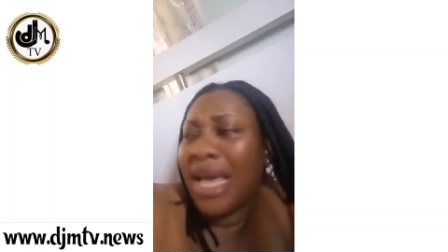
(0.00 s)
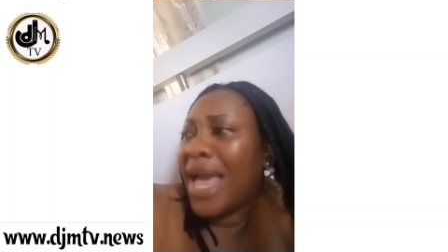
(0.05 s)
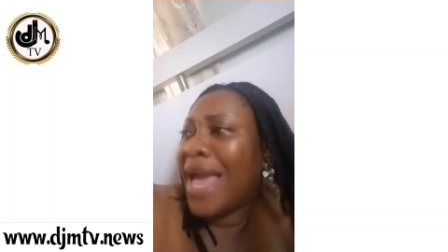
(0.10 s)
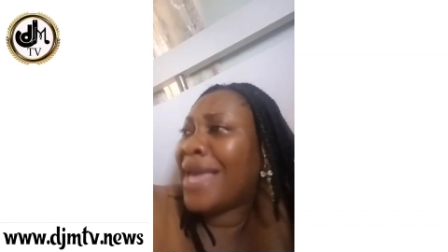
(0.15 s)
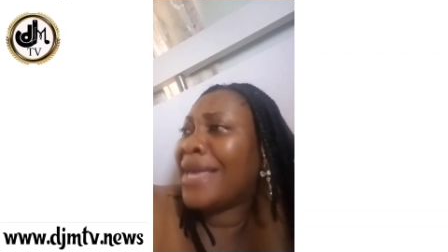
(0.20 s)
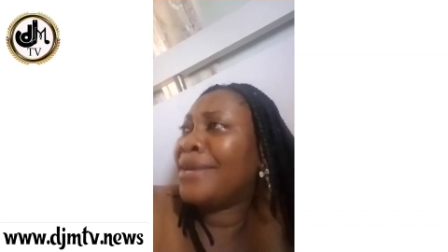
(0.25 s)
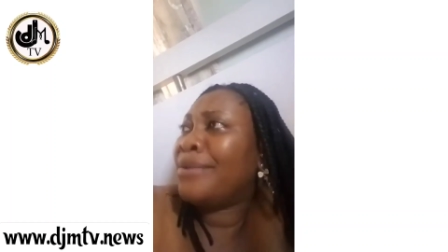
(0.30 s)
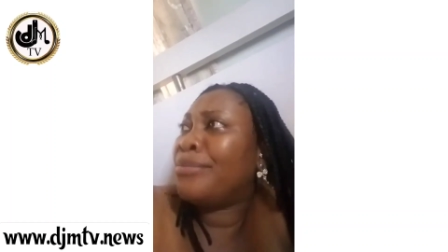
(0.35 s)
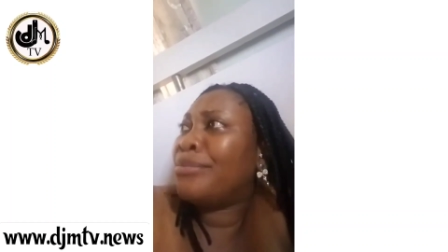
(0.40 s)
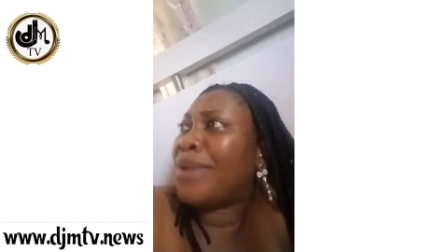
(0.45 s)

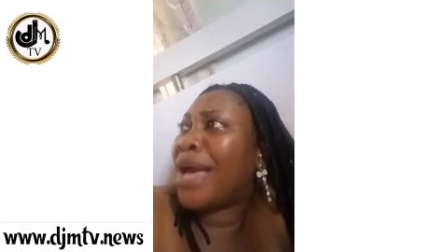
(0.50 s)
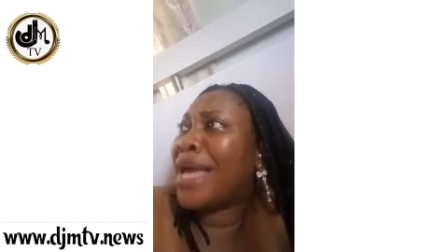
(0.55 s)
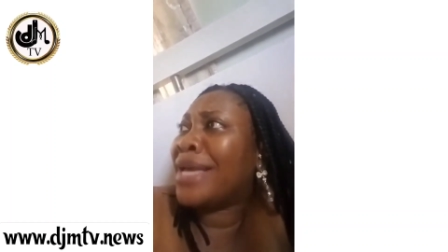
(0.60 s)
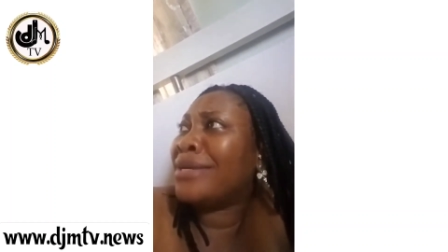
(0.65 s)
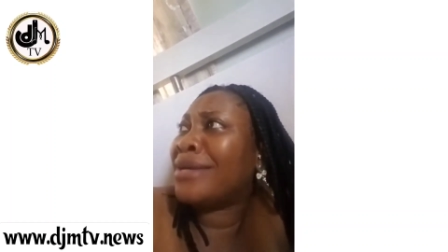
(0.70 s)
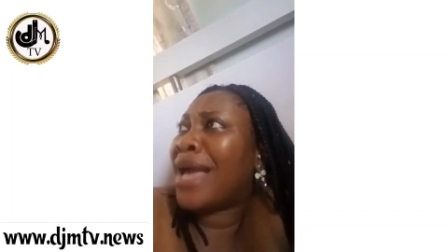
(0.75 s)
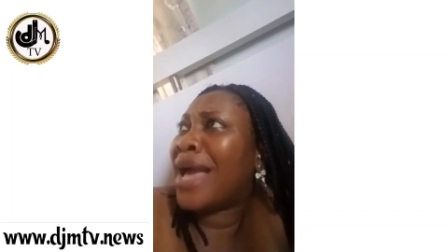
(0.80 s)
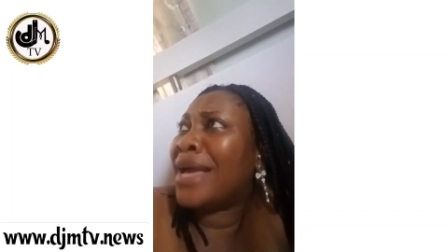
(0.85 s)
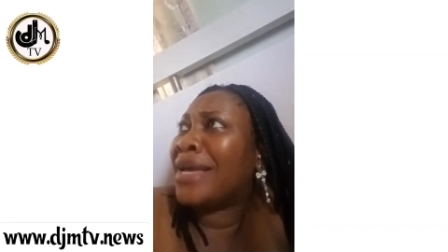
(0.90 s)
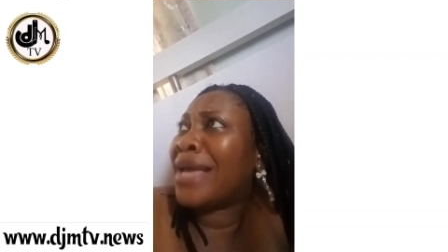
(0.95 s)

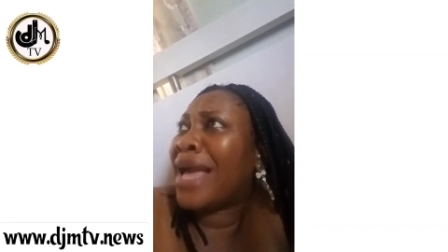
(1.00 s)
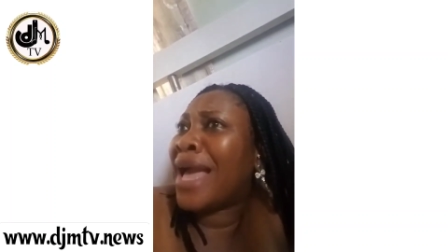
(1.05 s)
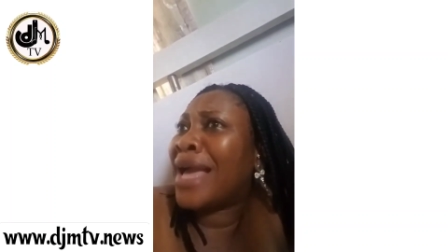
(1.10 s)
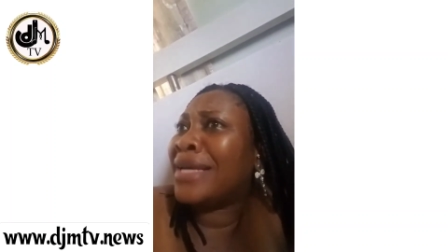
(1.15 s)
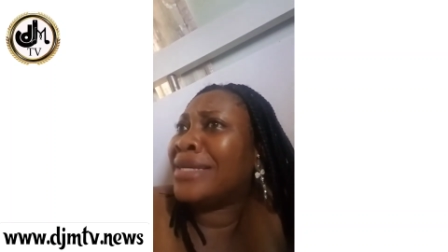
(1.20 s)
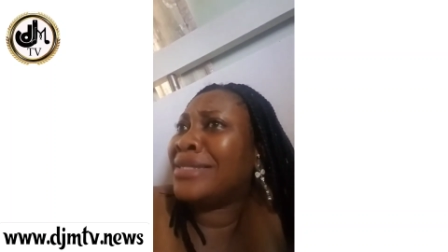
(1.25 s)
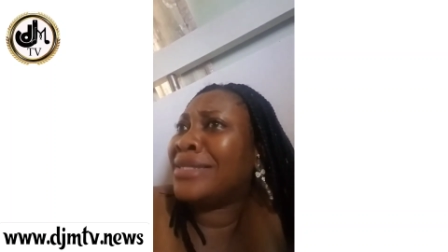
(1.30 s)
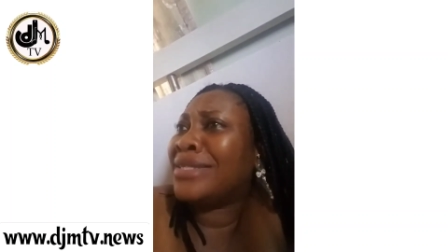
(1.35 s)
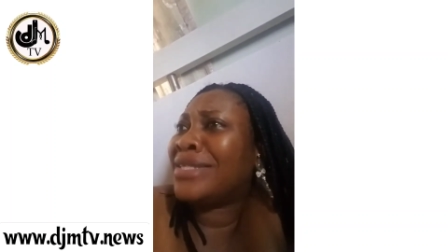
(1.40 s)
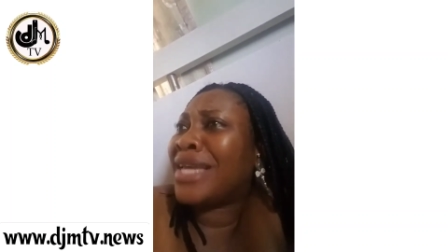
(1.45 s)

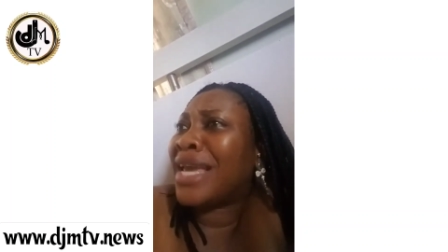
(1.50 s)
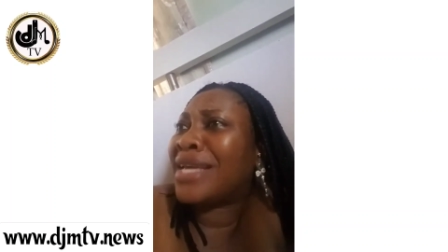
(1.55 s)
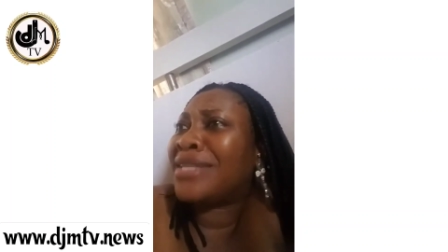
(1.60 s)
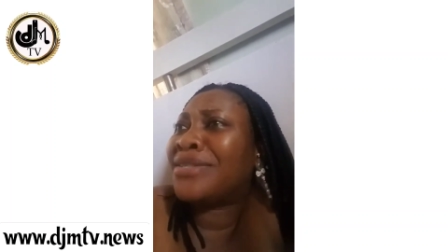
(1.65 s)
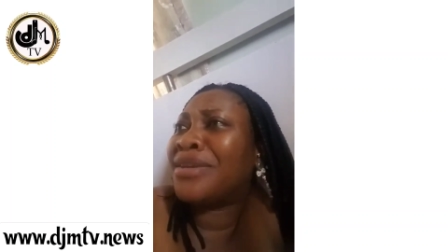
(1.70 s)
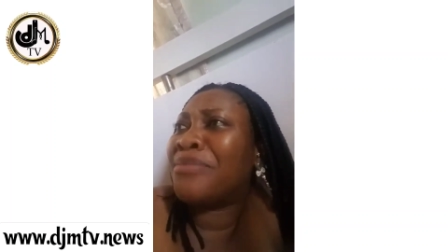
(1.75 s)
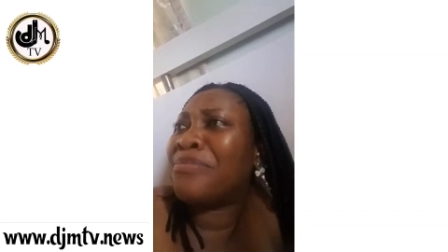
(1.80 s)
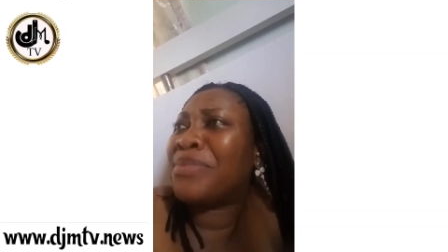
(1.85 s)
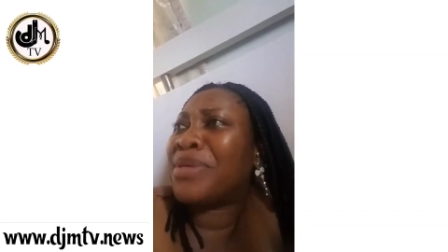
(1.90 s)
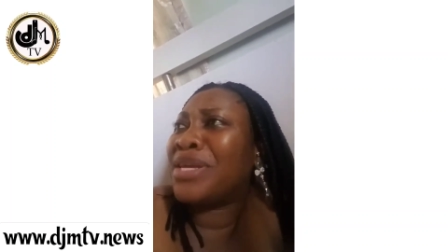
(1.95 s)
I checked
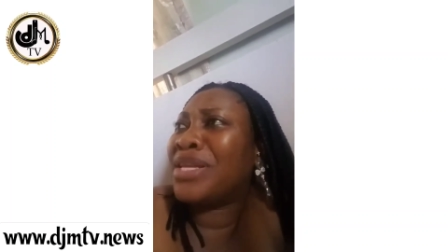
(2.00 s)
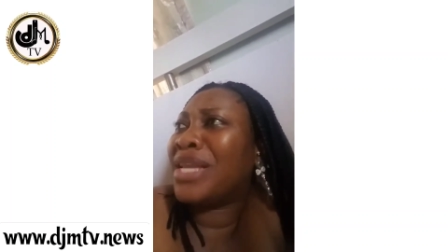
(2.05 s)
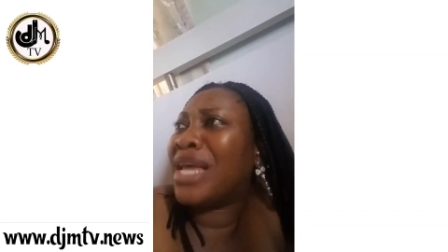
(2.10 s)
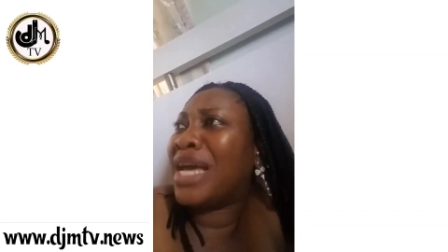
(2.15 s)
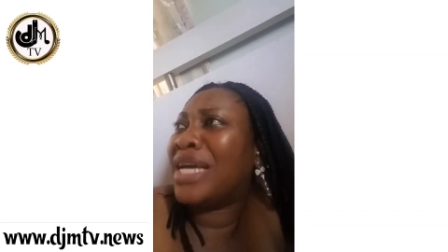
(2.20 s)
something